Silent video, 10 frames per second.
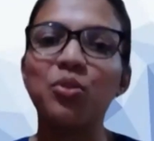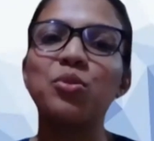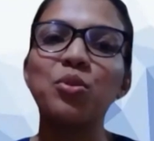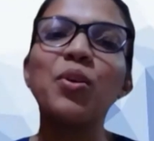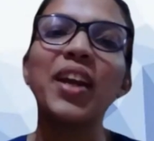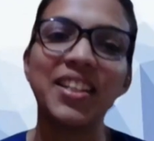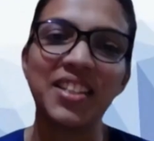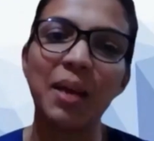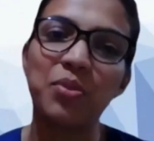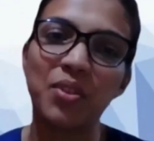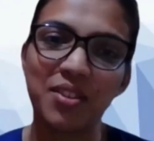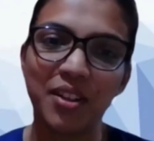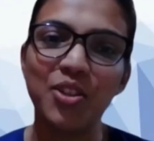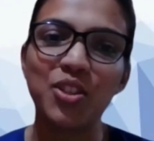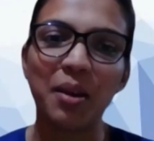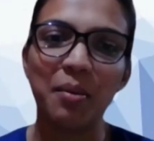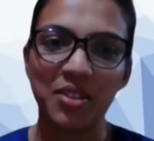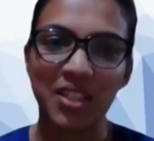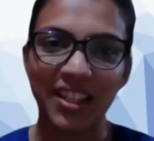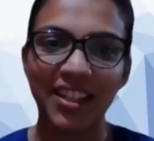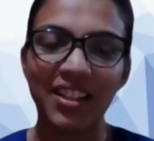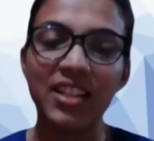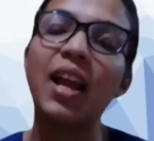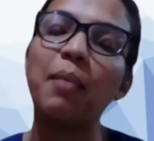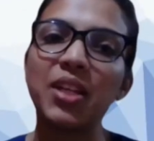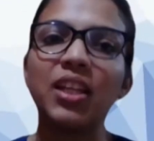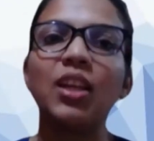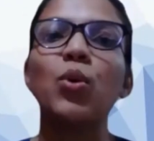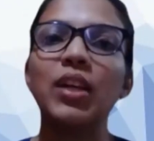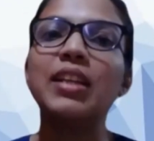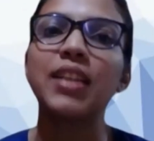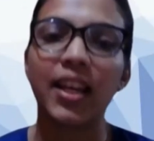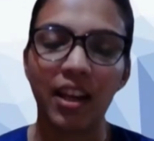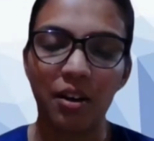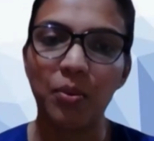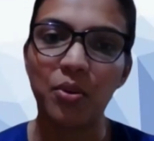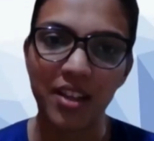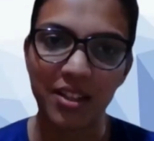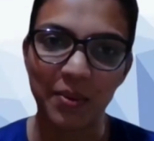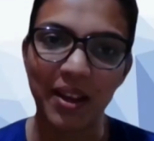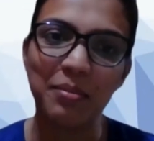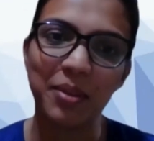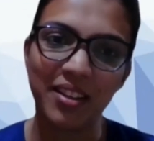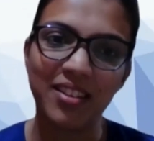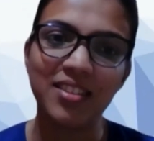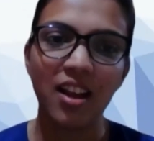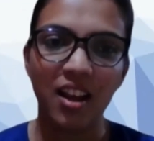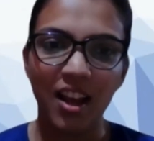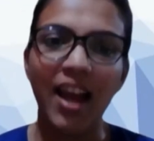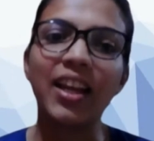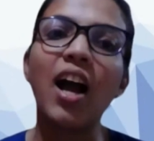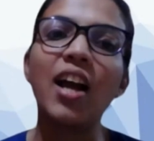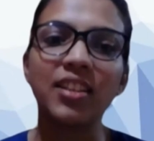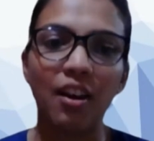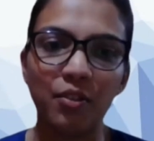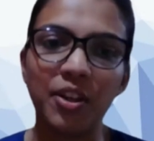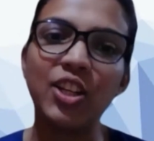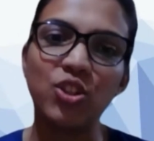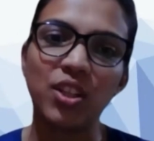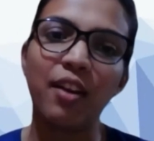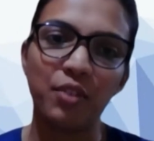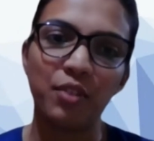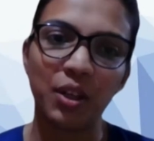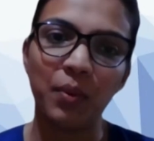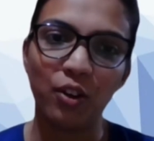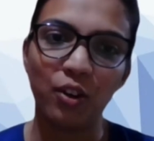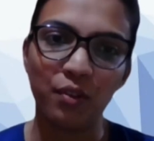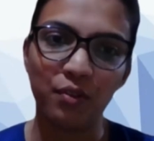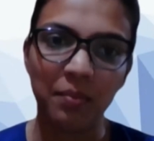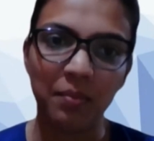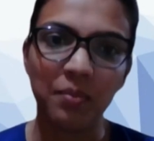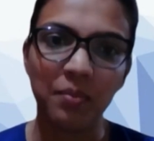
do in-depth research. I am taking this, and I'm taking only airports as well, because can't cover each and every one of them.